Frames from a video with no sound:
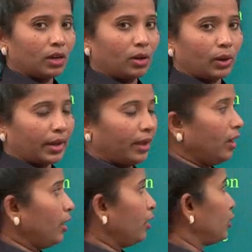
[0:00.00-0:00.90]
Okay.
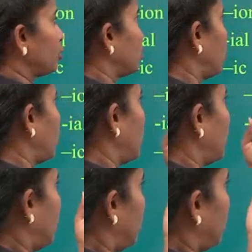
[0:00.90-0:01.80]
So
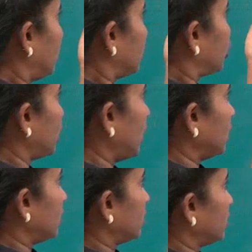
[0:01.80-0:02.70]

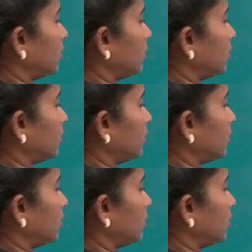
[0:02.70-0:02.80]
shun,